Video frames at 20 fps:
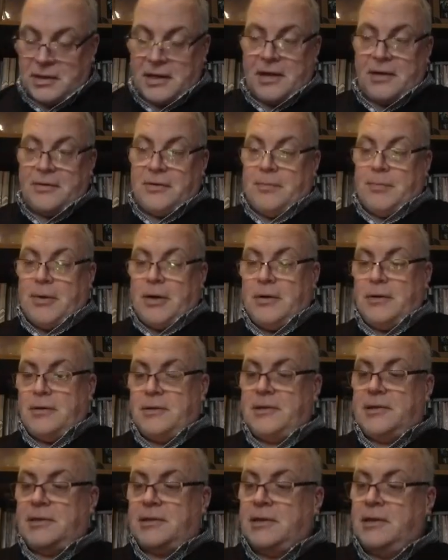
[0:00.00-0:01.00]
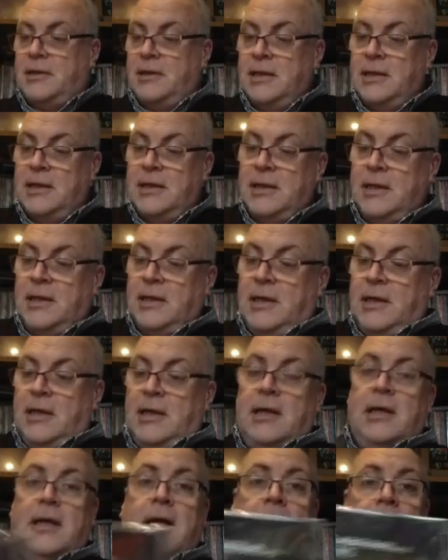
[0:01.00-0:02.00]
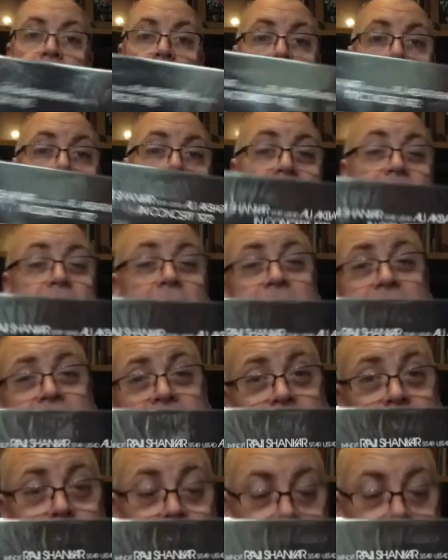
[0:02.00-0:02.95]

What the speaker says: out of the box. Is, I think,